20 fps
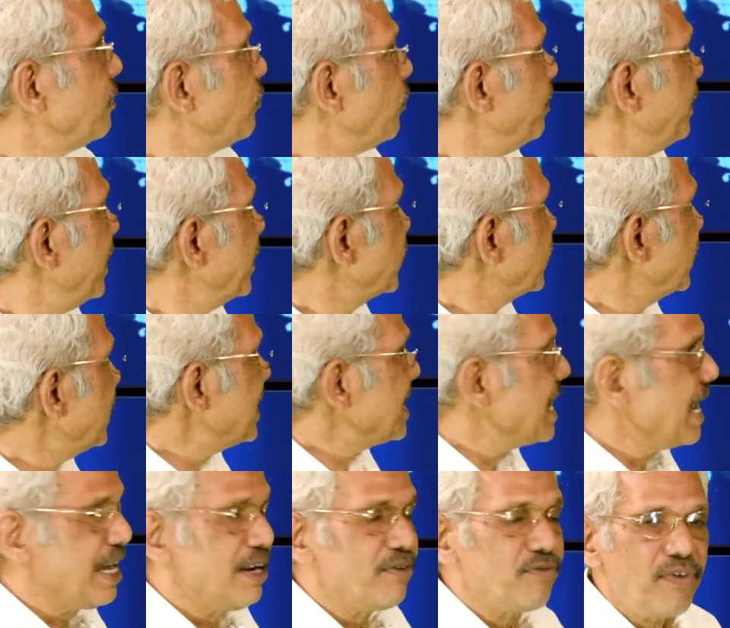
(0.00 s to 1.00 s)
information,
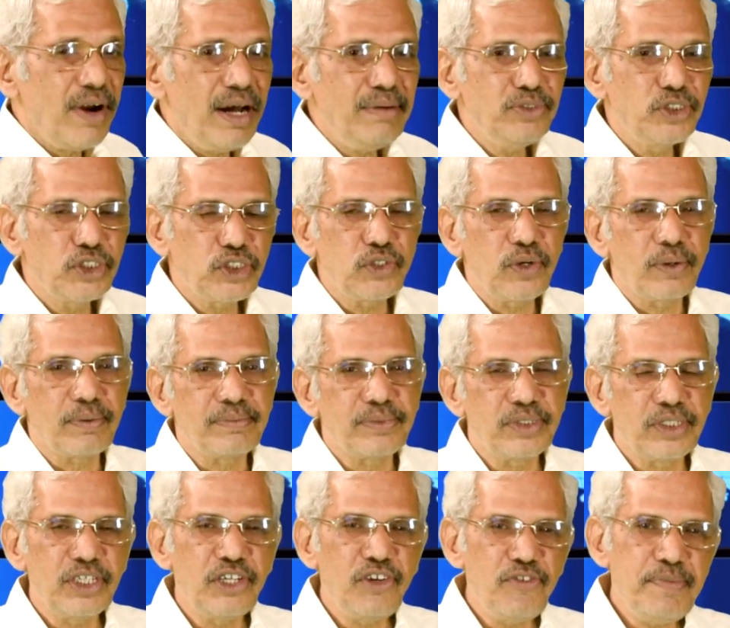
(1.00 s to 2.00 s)
and from genome,
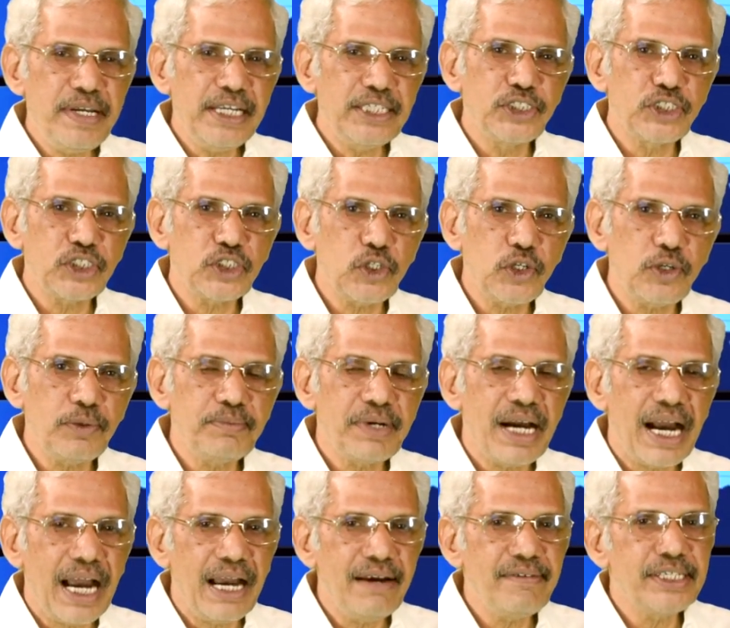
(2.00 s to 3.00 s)
you give me a genome,
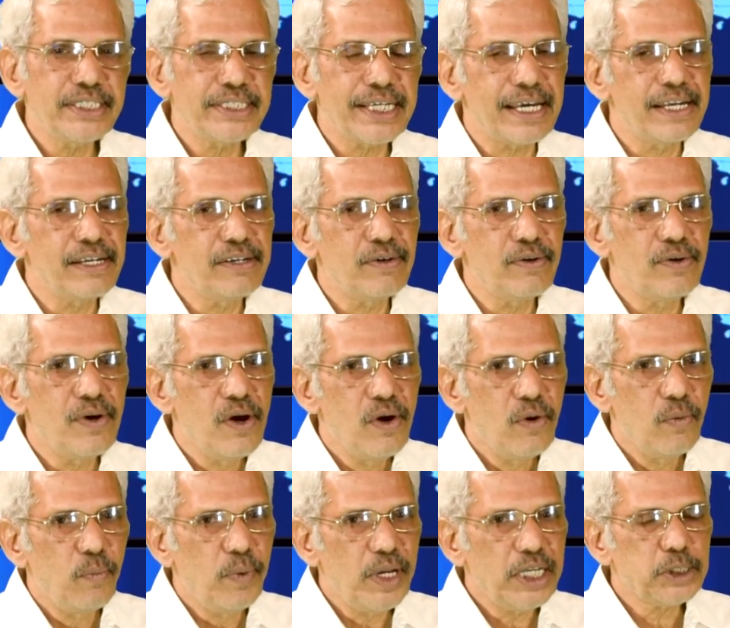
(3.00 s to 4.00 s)
I will tell you
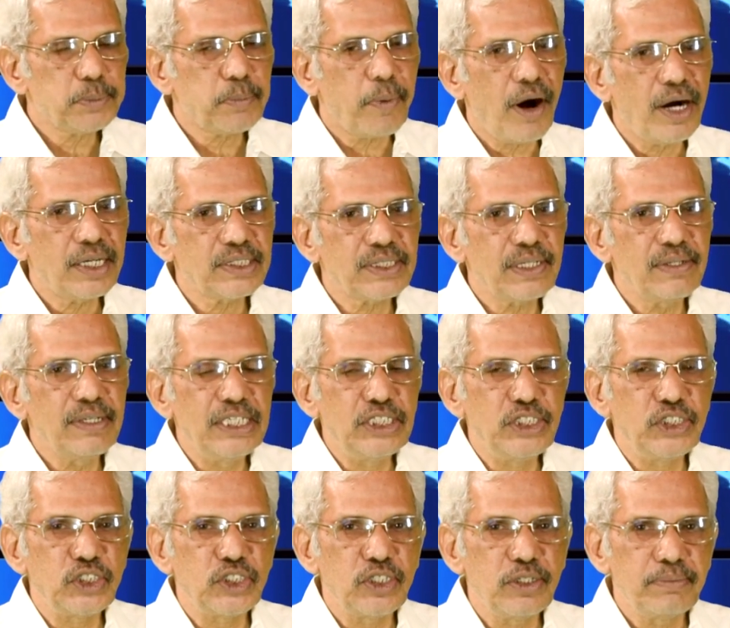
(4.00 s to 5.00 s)
which parts of the
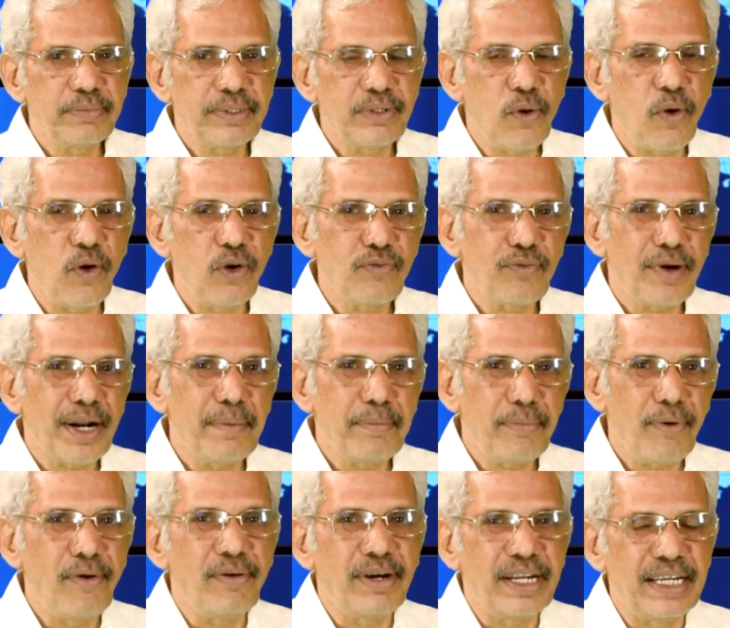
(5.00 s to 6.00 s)
genome code for a
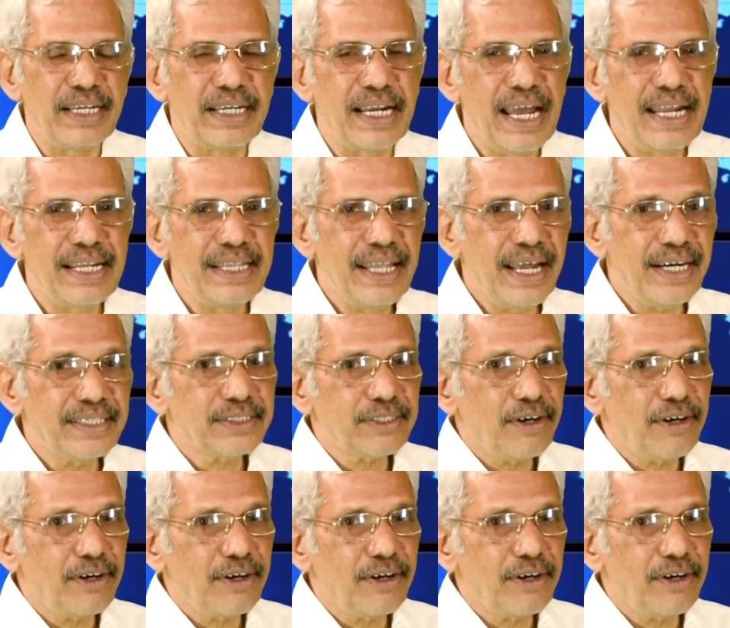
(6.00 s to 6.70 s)
protein, and that